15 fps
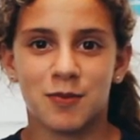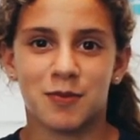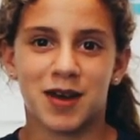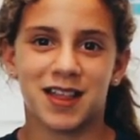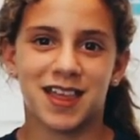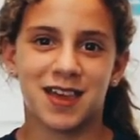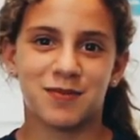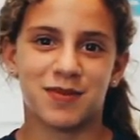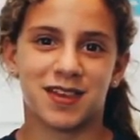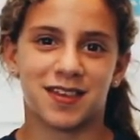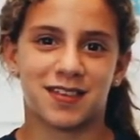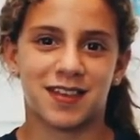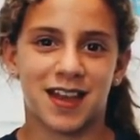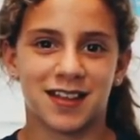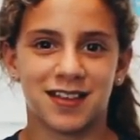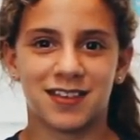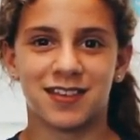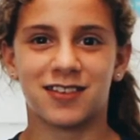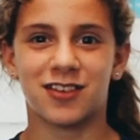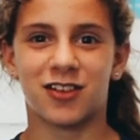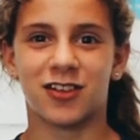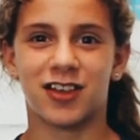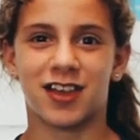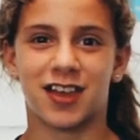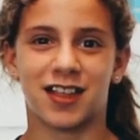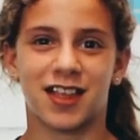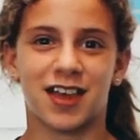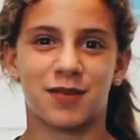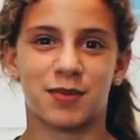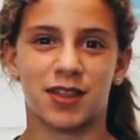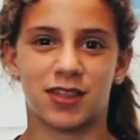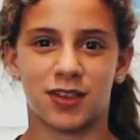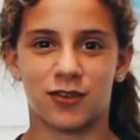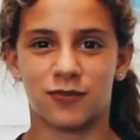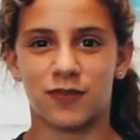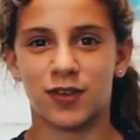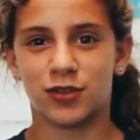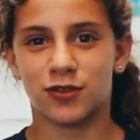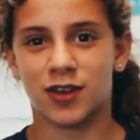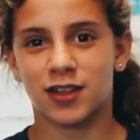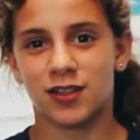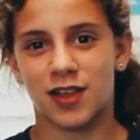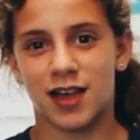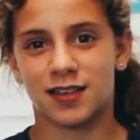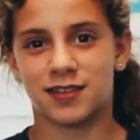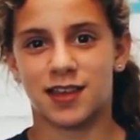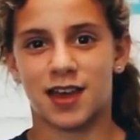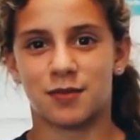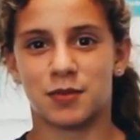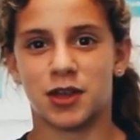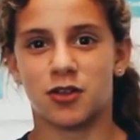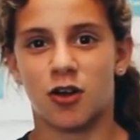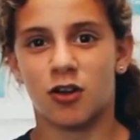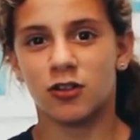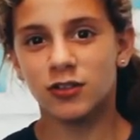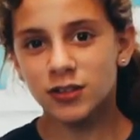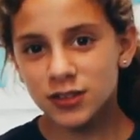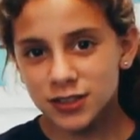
My name is Anna Cecilia and I'm in the fifth grade class at Mead Hall